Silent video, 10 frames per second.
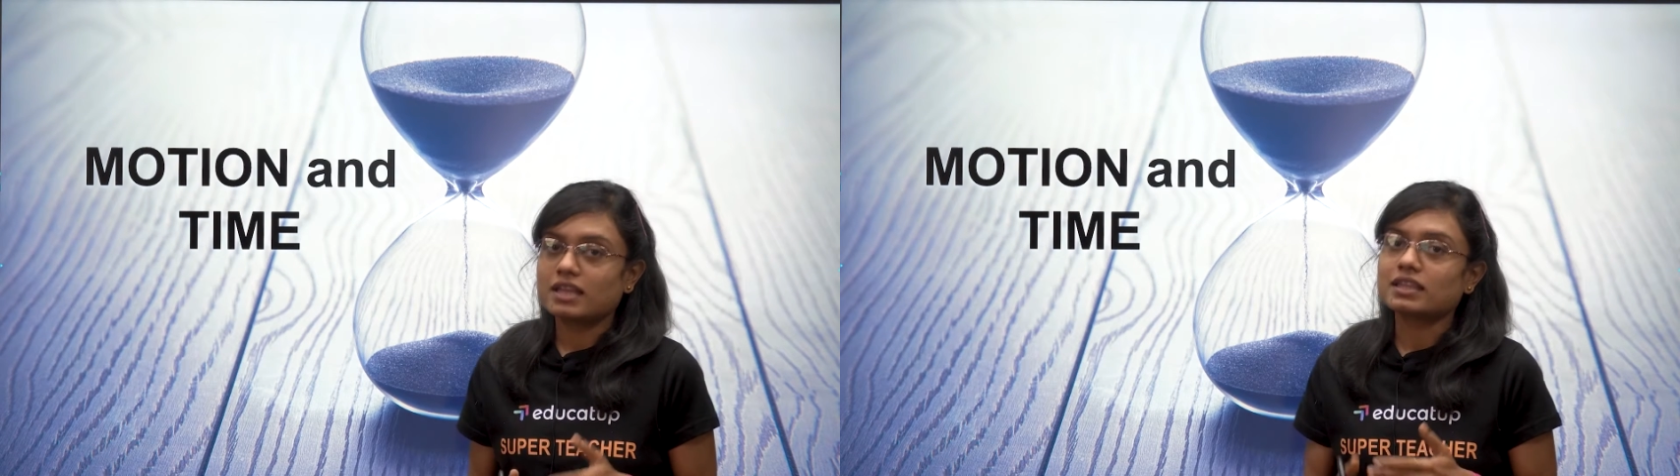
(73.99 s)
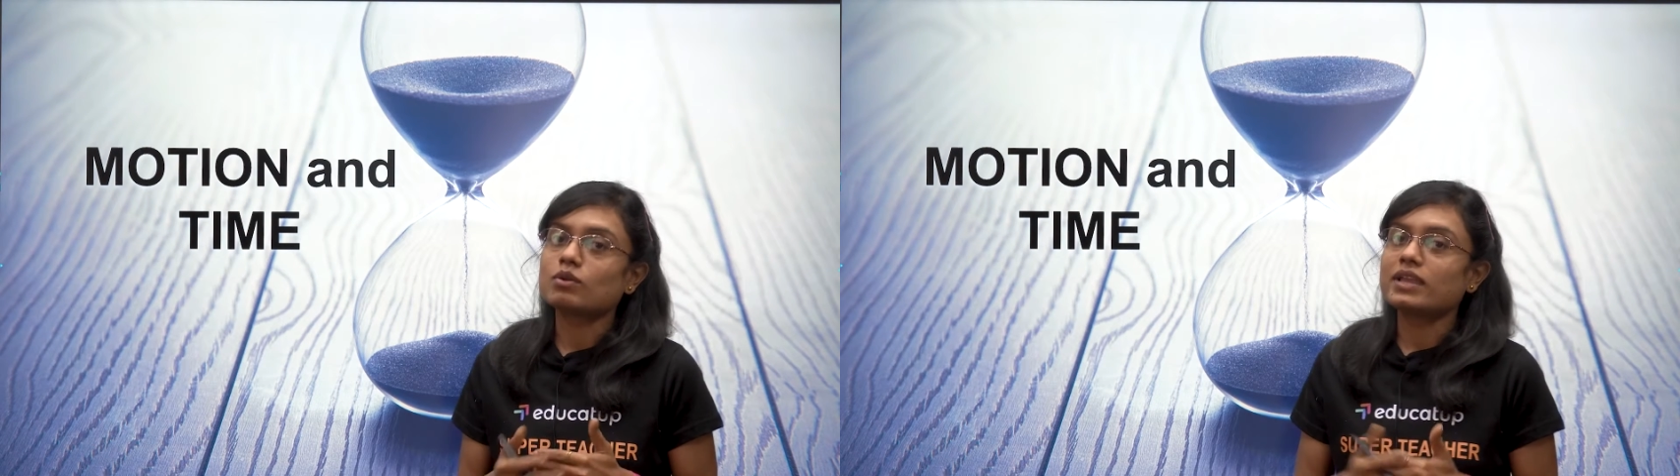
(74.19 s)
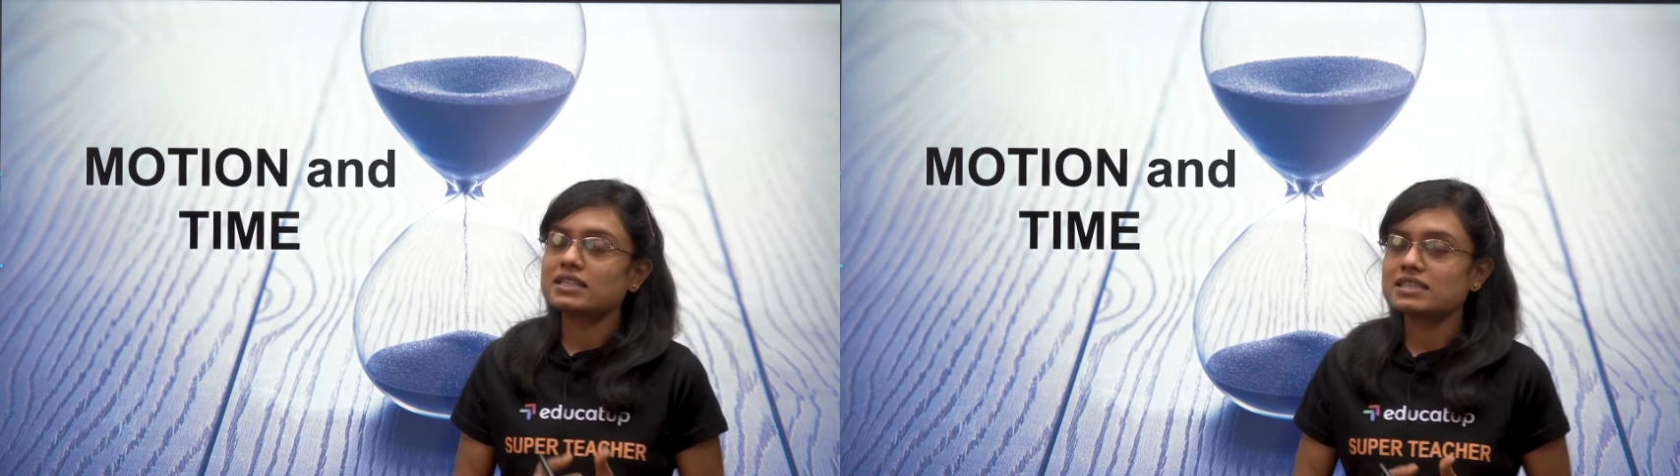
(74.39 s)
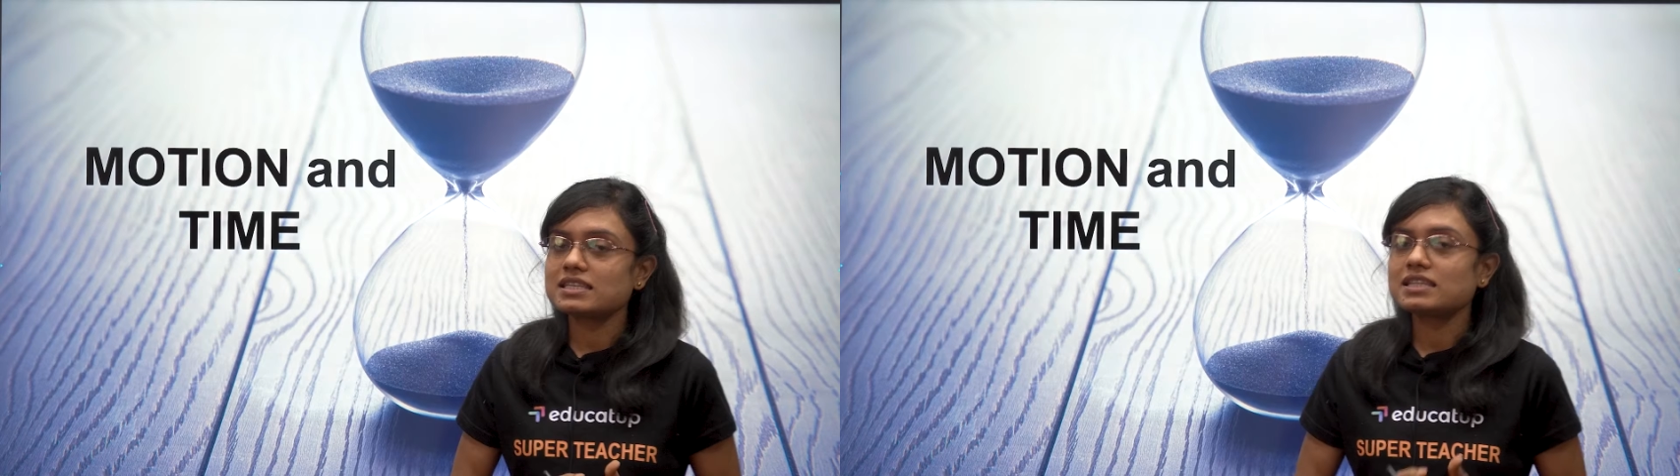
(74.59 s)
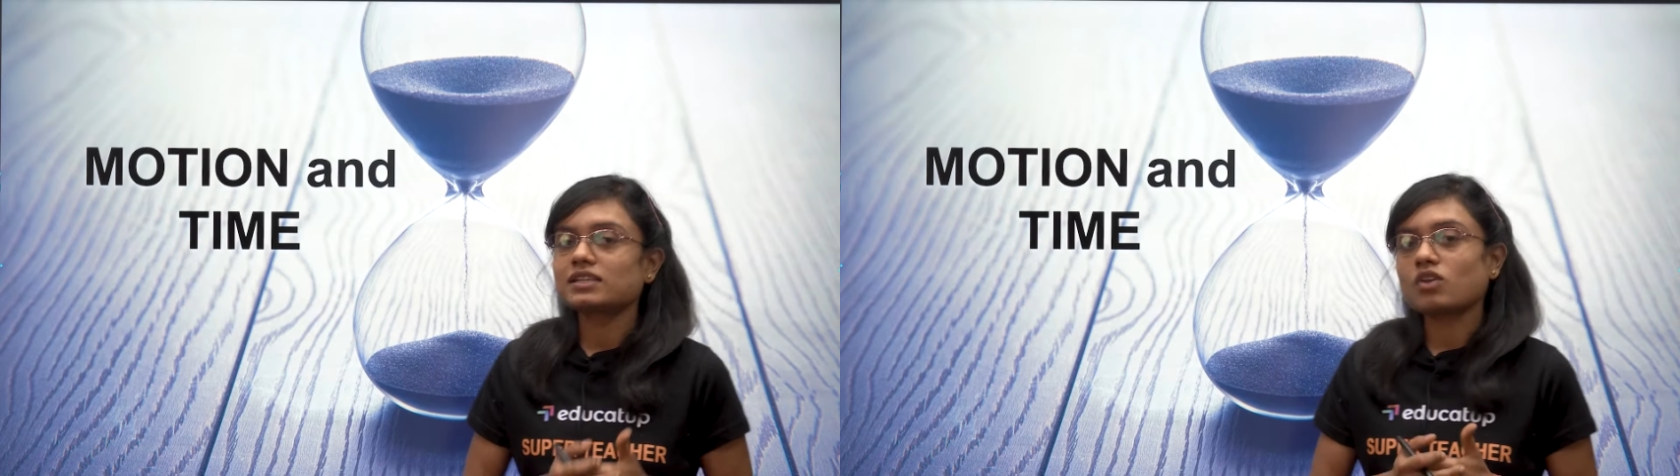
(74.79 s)
Now let's
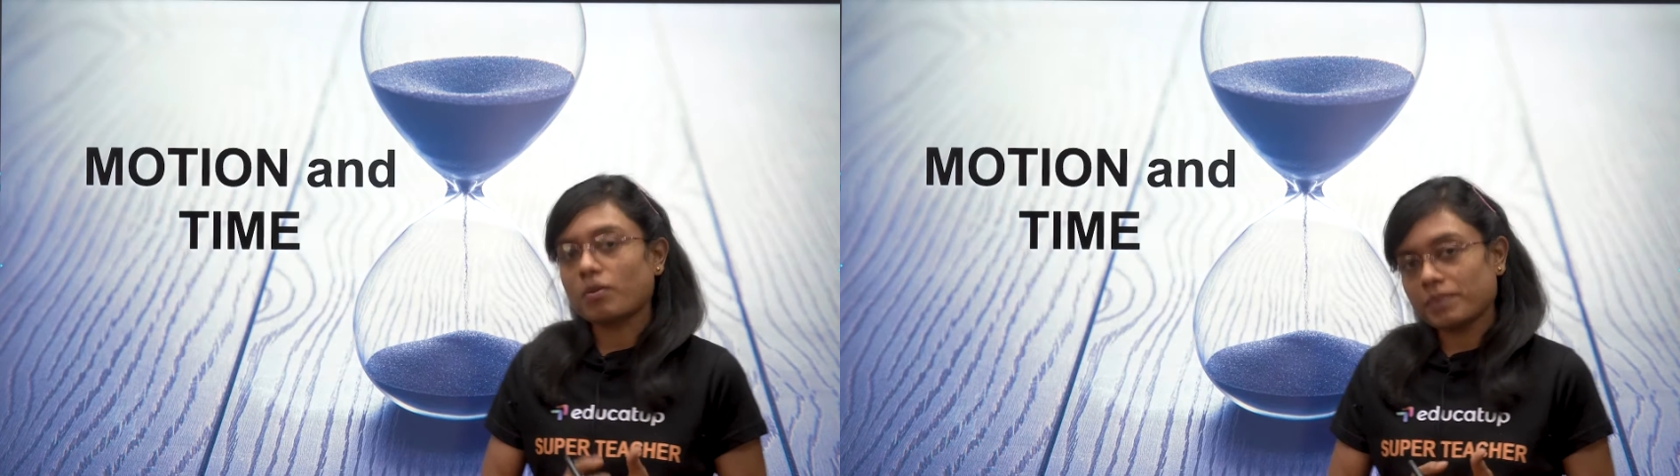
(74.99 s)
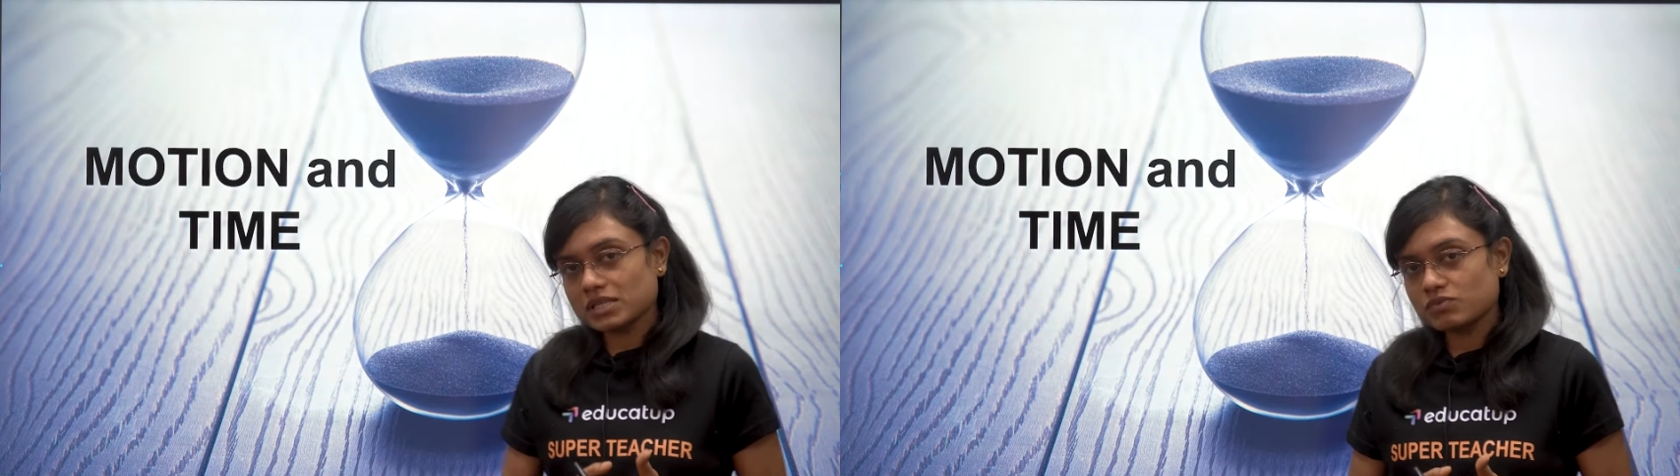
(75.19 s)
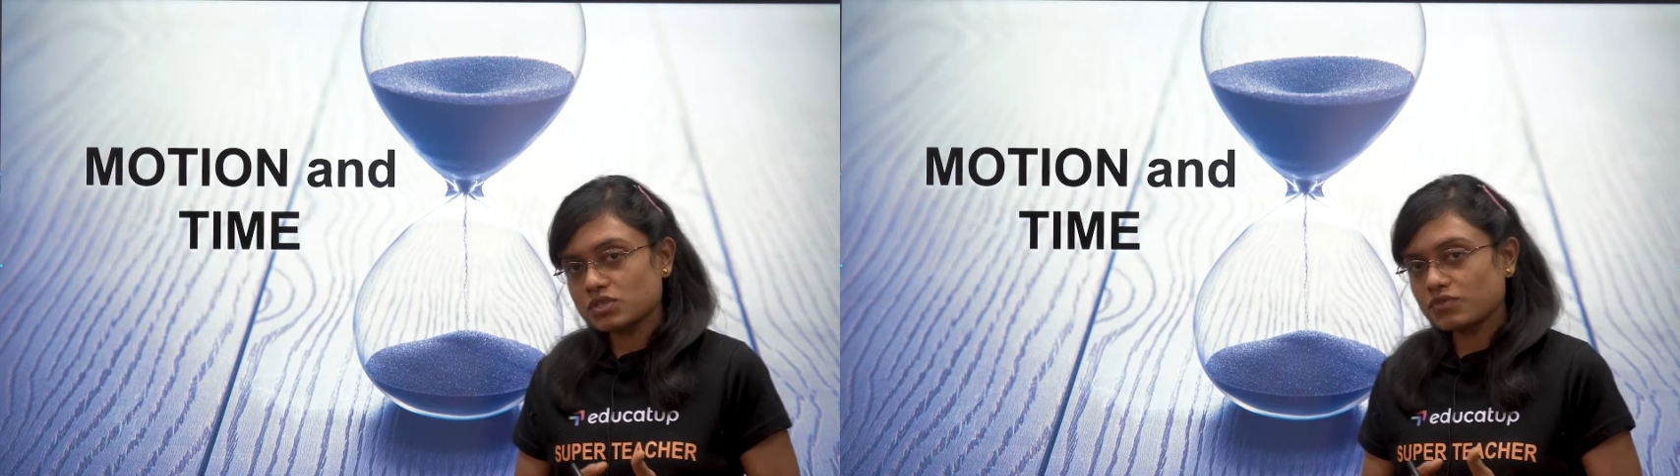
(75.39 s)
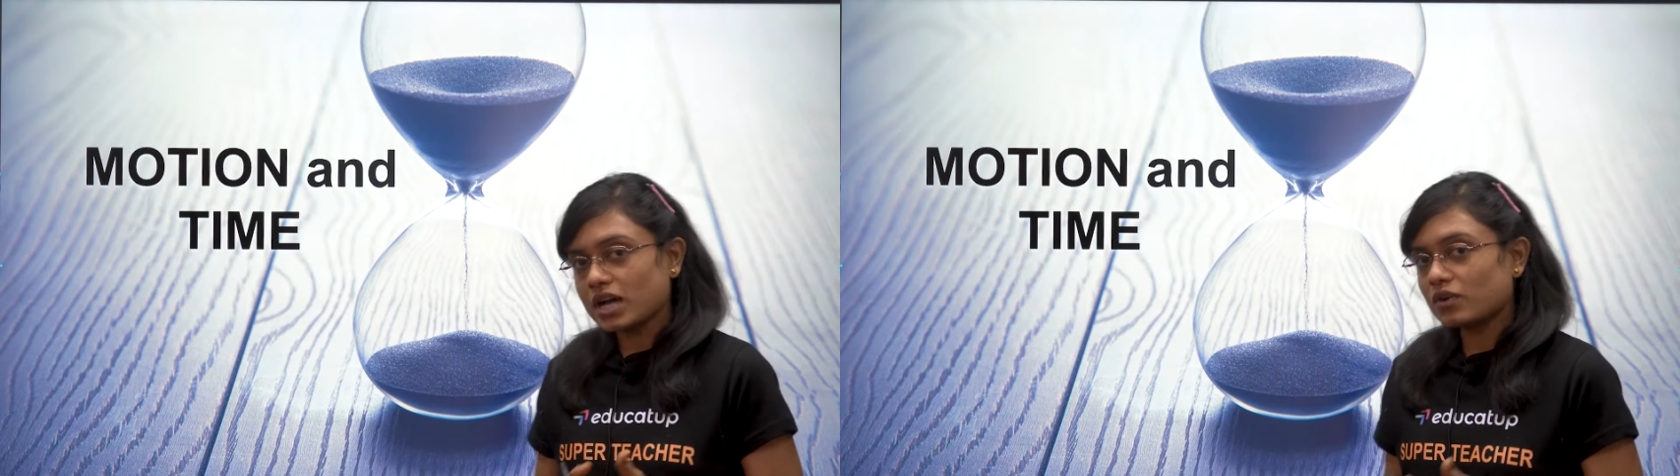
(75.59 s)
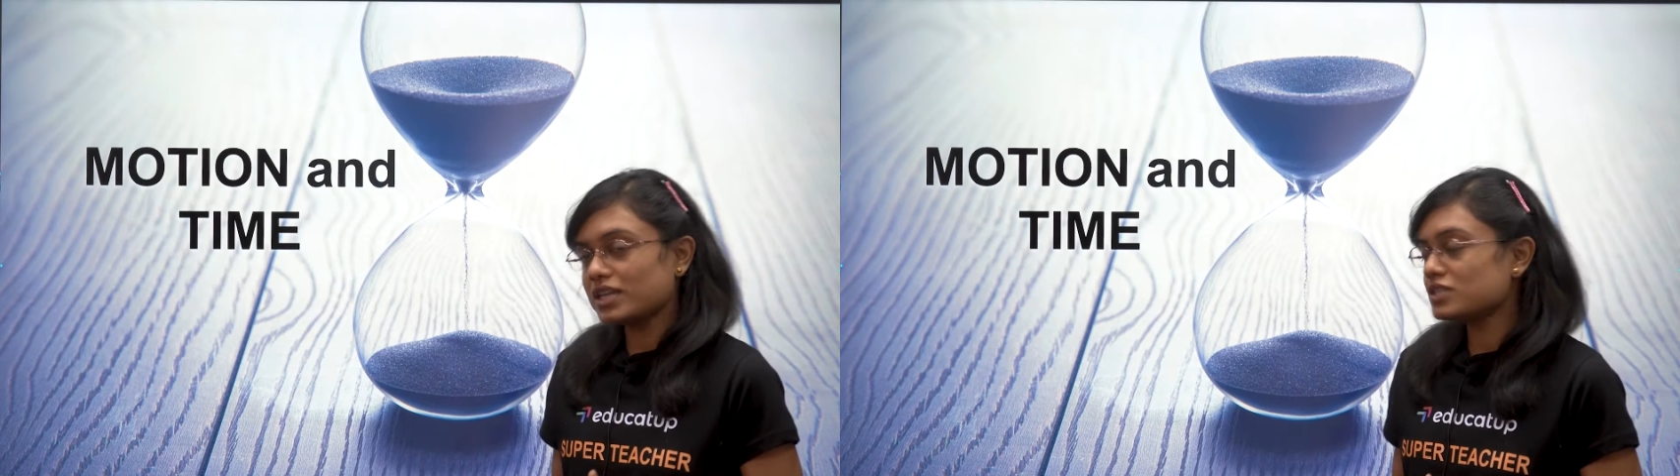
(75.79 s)
see the topics which we
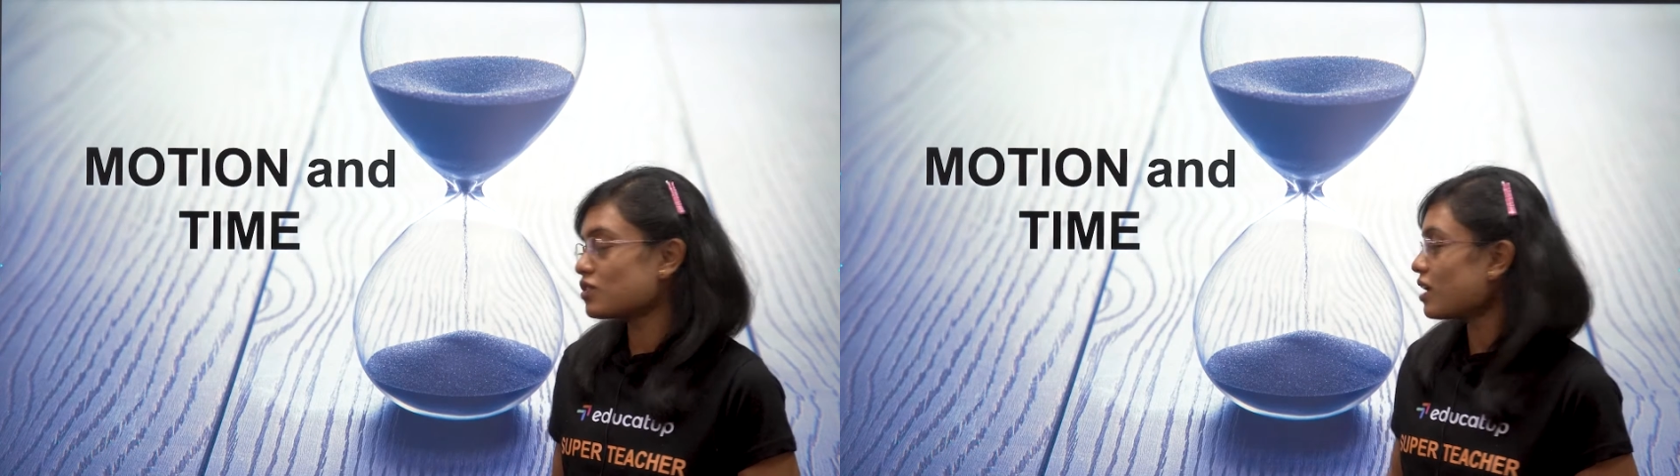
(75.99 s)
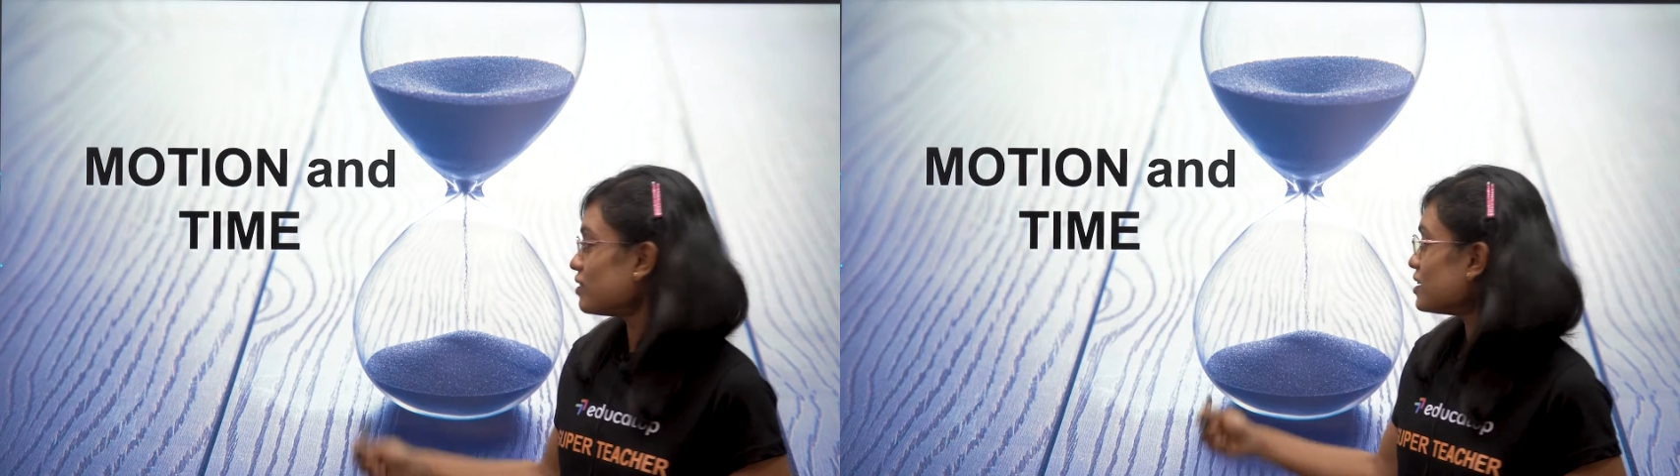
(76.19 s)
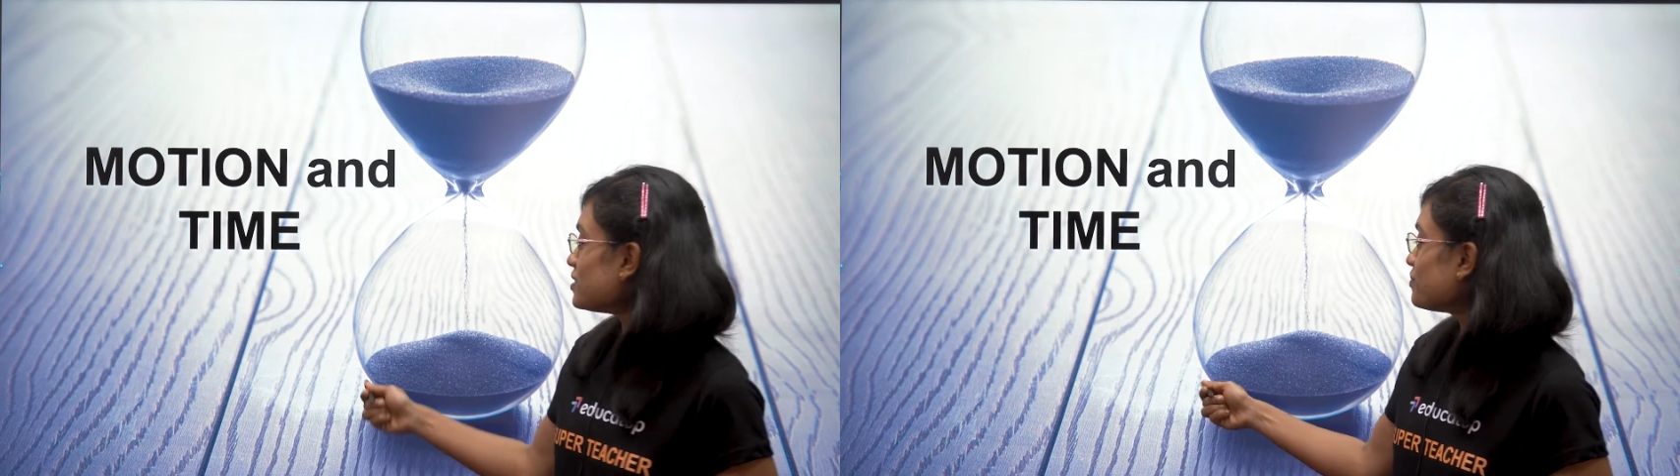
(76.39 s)
are going to cover.